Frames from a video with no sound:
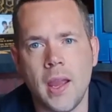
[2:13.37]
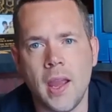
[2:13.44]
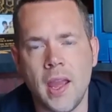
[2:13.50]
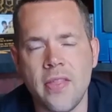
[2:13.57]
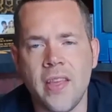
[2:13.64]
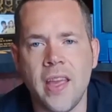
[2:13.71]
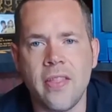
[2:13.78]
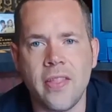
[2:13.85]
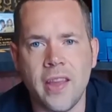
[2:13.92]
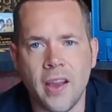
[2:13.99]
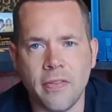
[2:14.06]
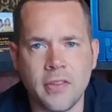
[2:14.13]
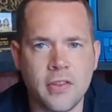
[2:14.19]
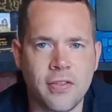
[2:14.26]
and then they
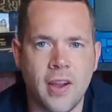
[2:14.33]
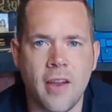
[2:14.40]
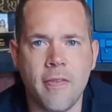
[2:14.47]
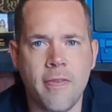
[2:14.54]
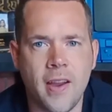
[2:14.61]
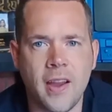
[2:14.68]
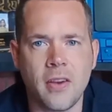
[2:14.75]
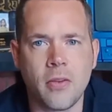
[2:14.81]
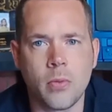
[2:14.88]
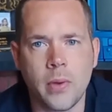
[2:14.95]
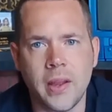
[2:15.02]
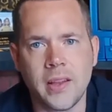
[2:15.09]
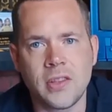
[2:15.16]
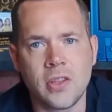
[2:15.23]
have to try and find a
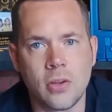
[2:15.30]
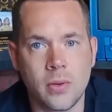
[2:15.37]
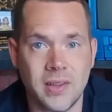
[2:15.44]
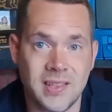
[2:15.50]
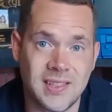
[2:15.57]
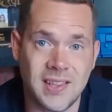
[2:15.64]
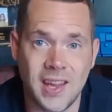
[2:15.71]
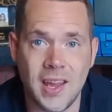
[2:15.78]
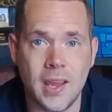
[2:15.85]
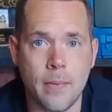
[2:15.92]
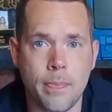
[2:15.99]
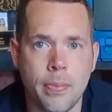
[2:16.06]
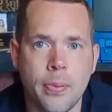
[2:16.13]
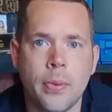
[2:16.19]
way to
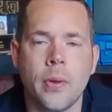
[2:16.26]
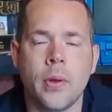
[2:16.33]
escape